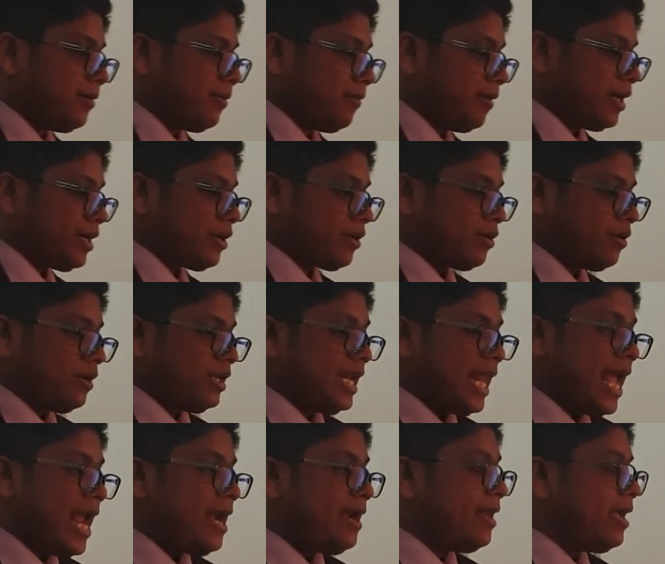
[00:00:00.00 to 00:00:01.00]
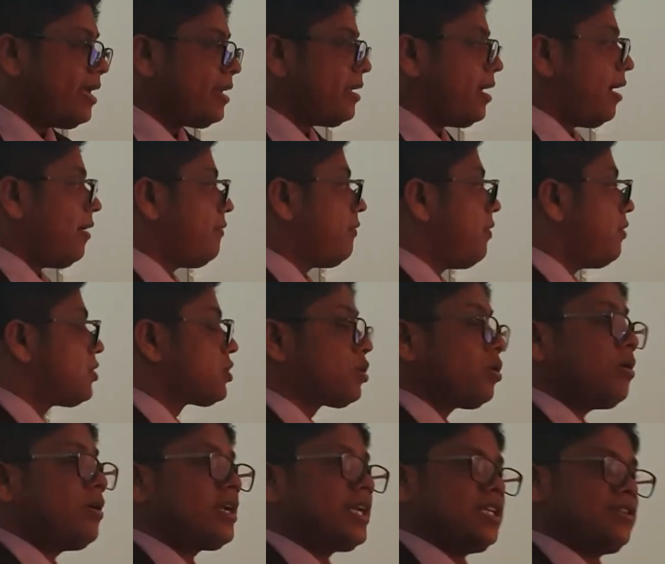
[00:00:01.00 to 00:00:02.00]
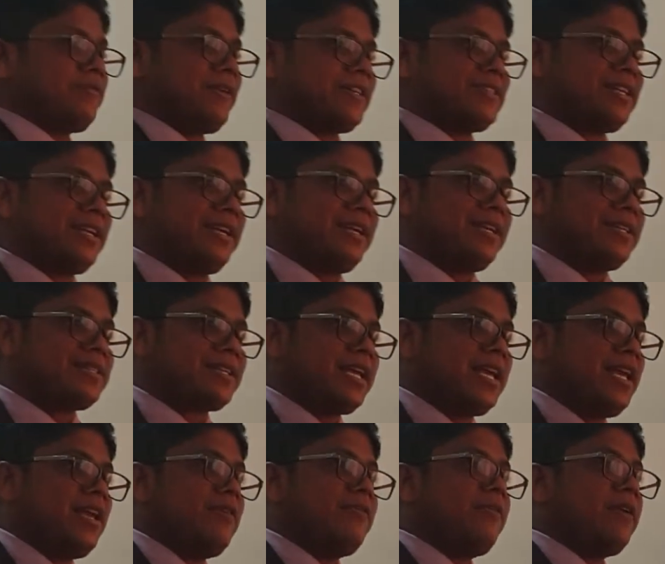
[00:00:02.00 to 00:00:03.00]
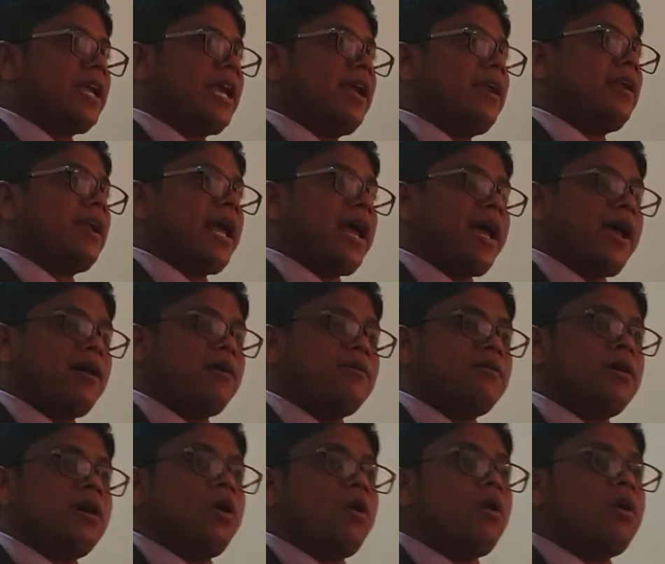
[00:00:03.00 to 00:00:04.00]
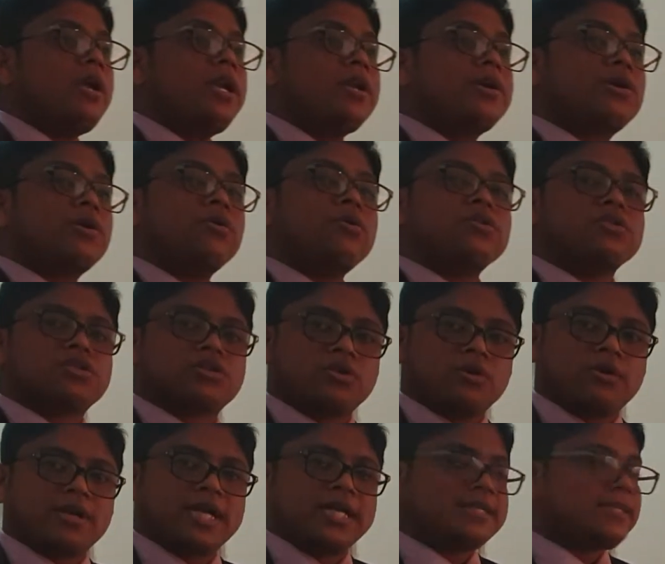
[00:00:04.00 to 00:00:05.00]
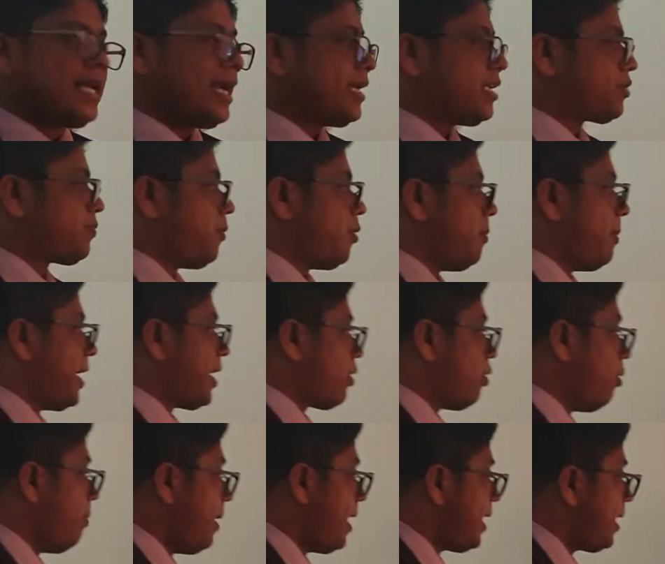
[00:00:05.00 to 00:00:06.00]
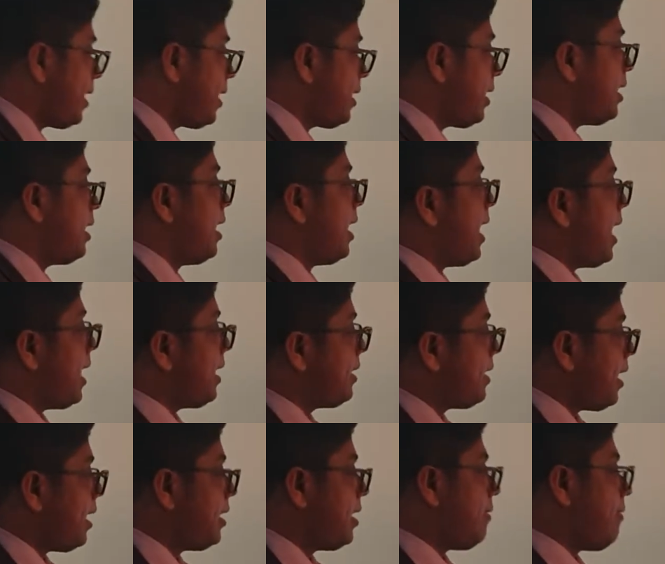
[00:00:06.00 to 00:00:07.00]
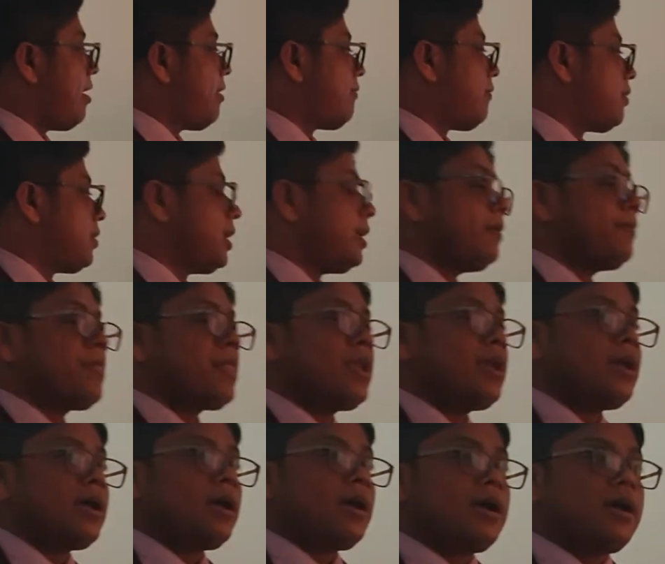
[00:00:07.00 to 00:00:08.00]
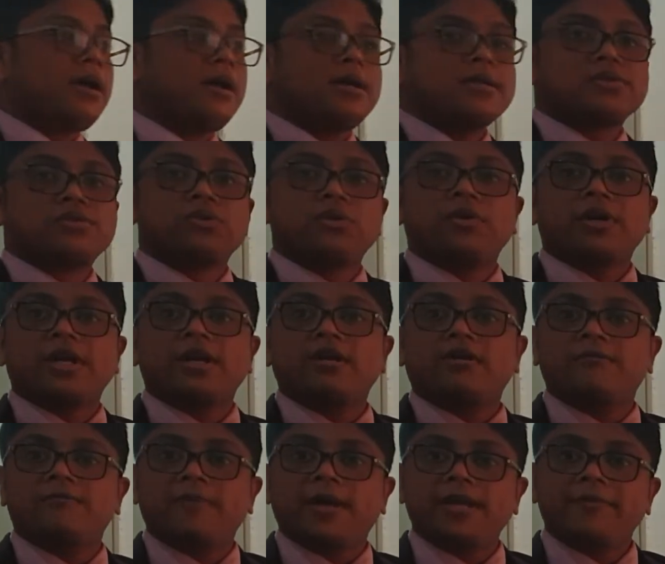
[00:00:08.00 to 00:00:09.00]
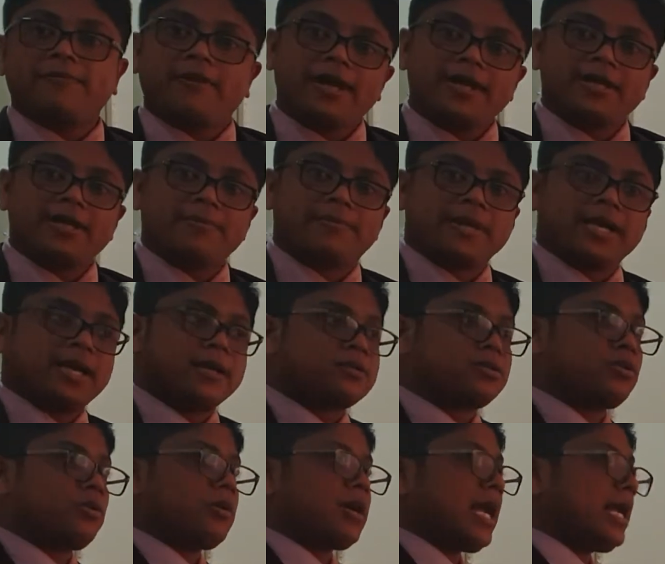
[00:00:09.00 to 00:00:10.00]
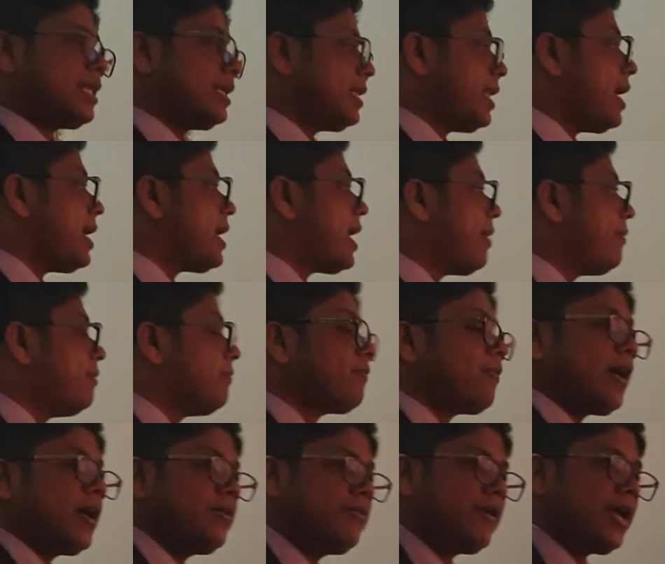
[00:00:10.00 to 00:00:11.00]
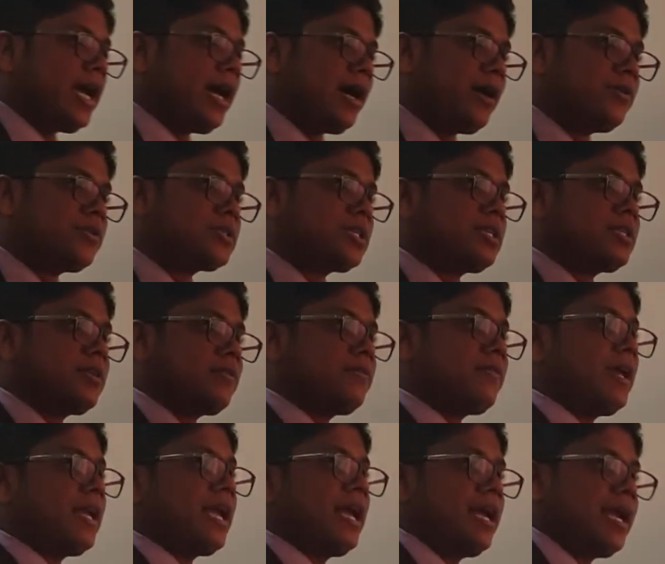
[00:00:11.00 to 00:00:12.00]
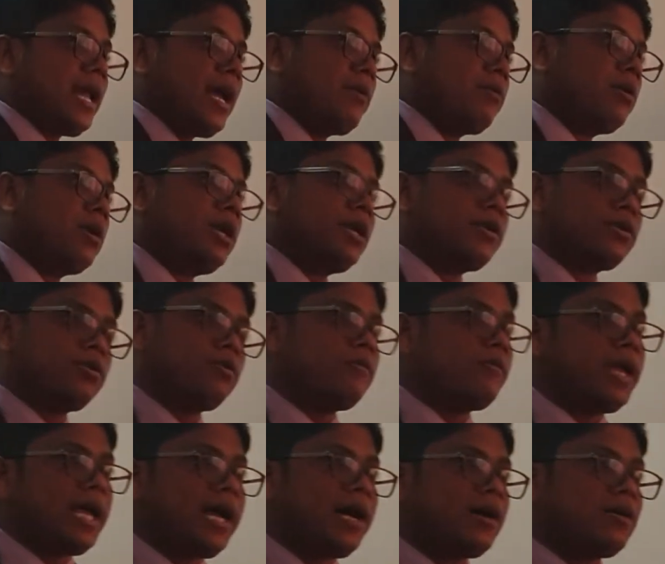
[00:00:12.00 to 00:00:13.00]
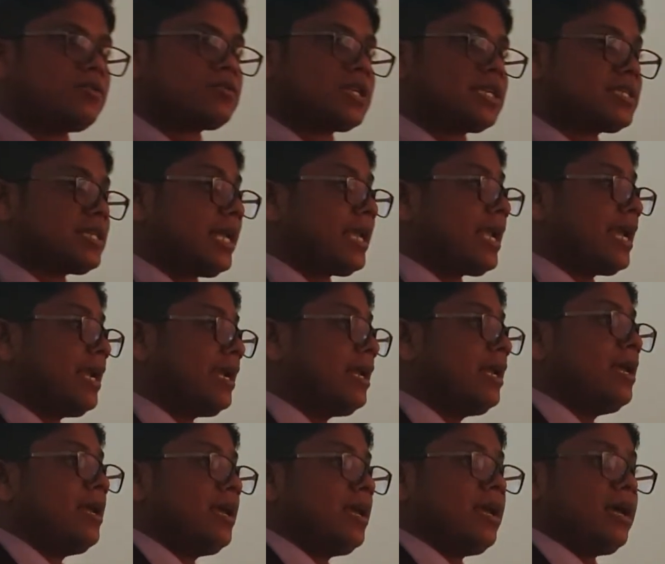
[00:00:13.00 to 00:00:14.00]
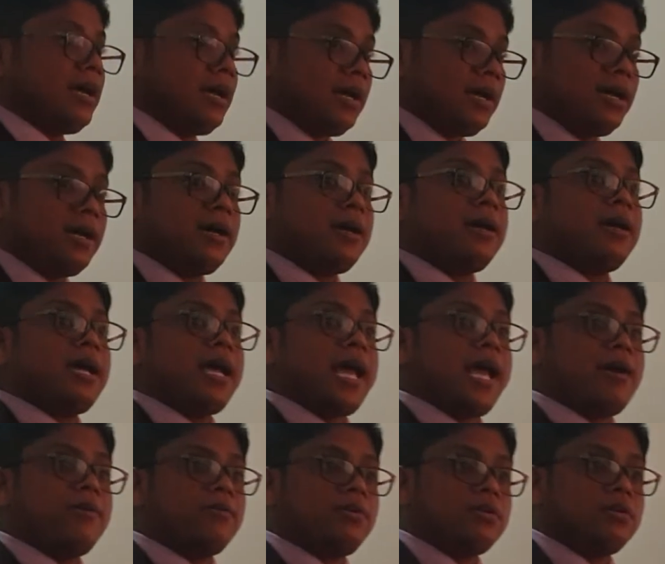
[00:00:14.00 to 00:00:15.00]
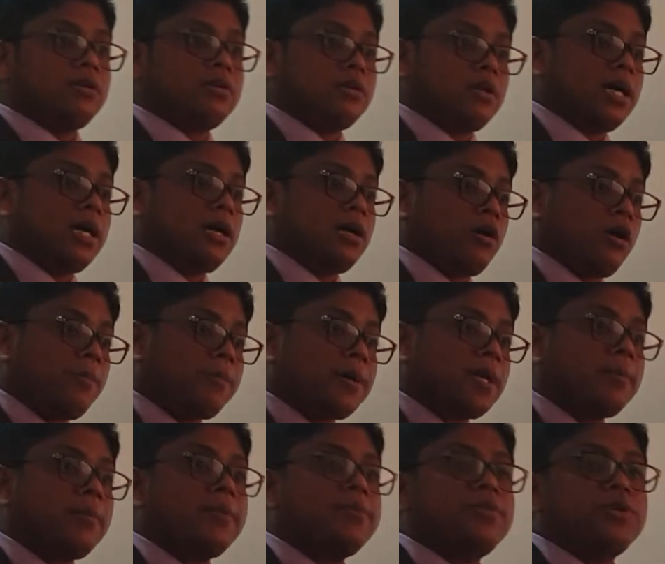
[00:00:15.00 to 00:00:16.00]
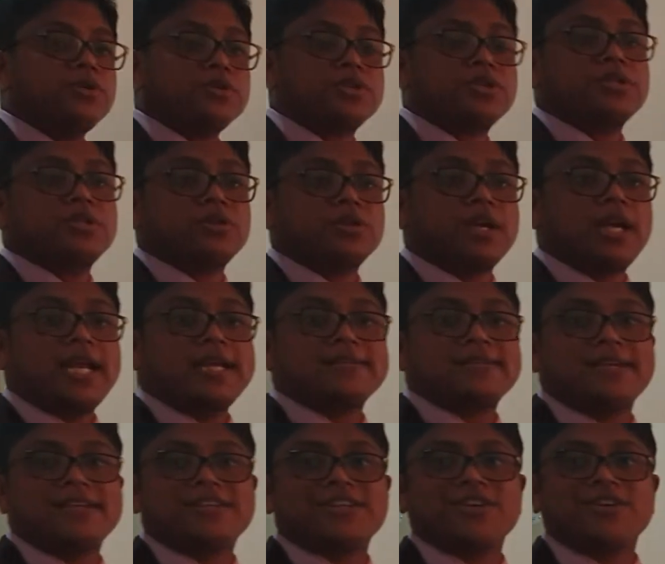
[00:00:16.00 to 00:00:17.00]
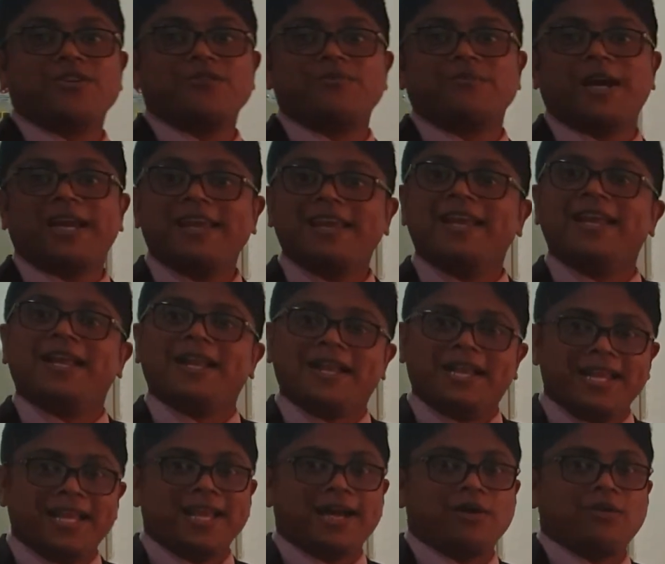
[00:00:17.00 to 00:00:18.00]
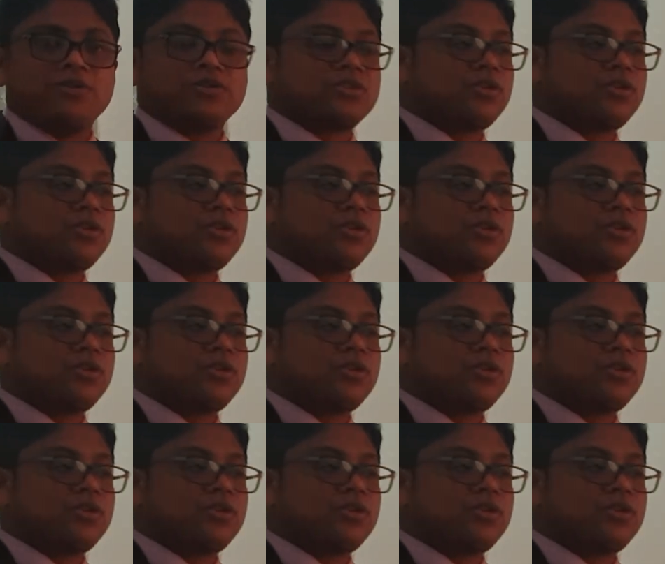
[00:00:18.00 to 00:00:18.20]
what you call land area for storage facilities. If we can have only 2 storage, that is for my raw material, and the other one for the storing of my final product. So rather than having 5 warehouses, if I can have only 2 warehouses, I can have optimum utilization of my layout.